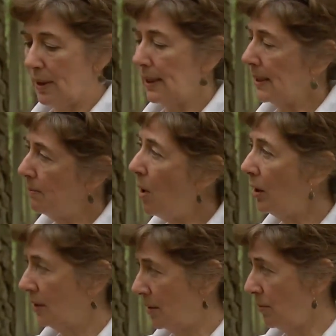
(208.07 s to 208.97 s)
is
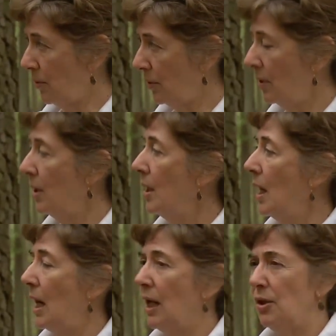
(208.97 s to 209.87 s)
small timber,
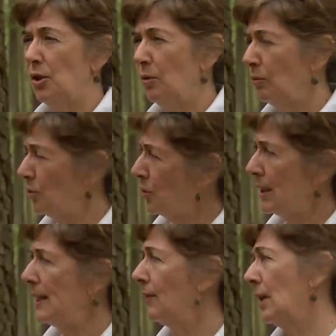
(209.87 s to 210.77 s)
and so
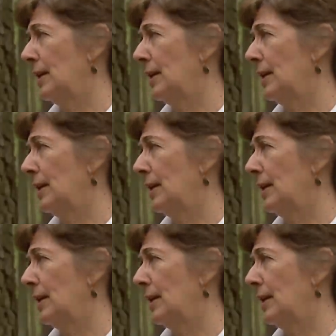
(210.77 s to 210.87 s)
trees never